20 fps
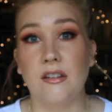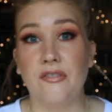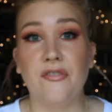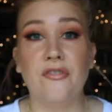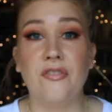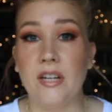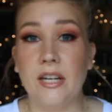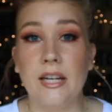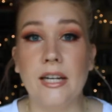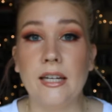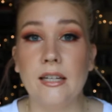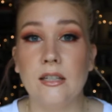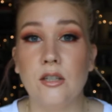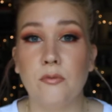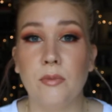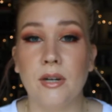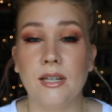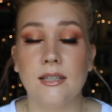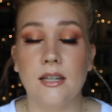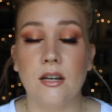fitting it to
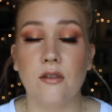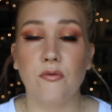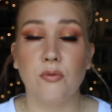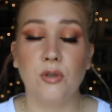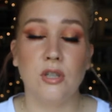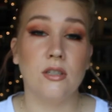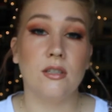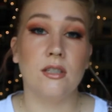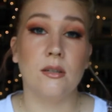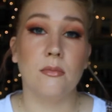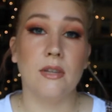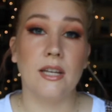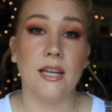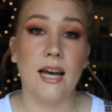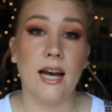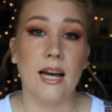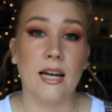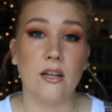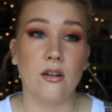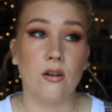myself, which is something
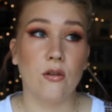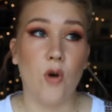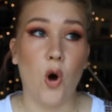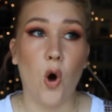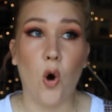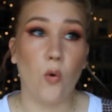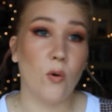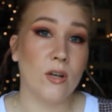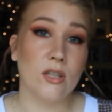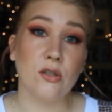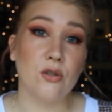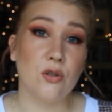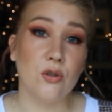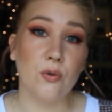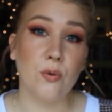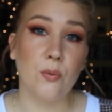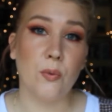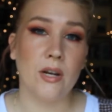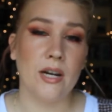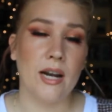I always
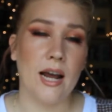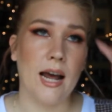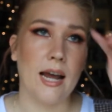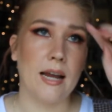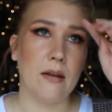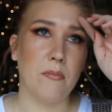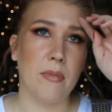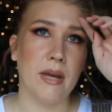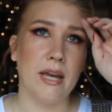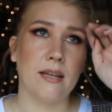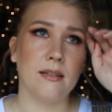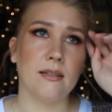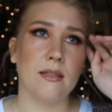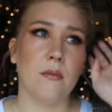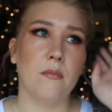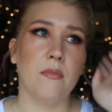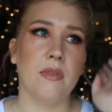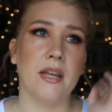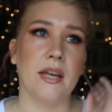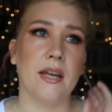do when I make
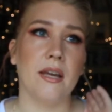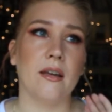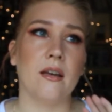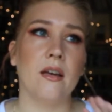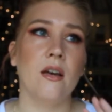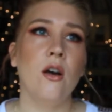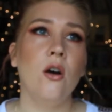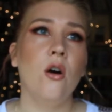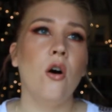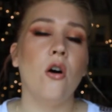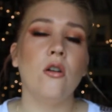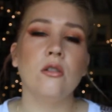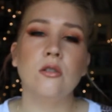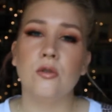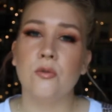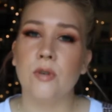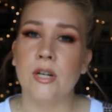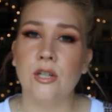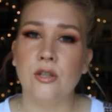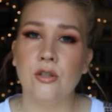something,
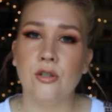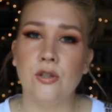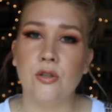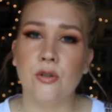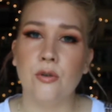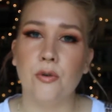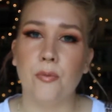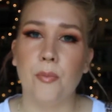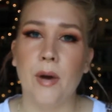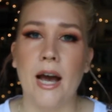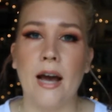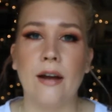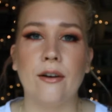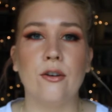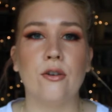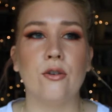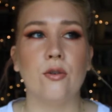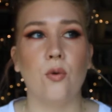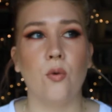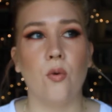alterations to a
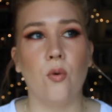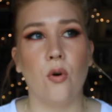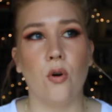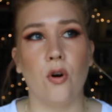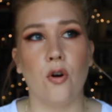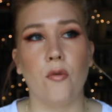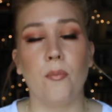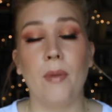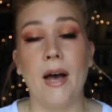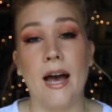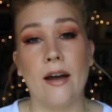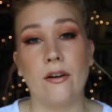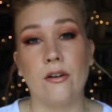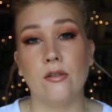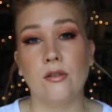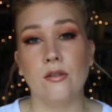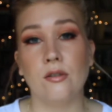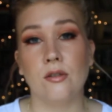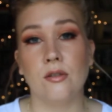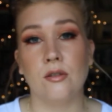pattern or
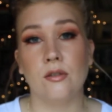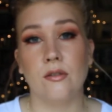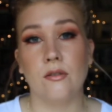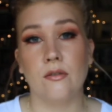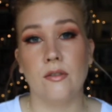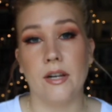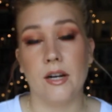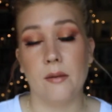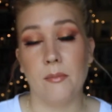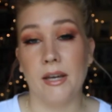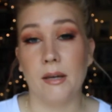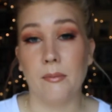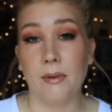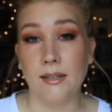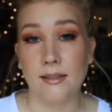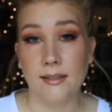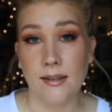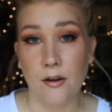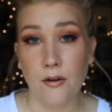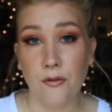patterns that I make
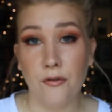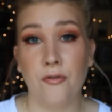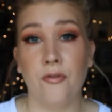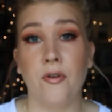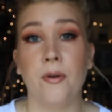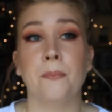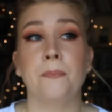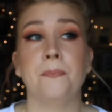myself.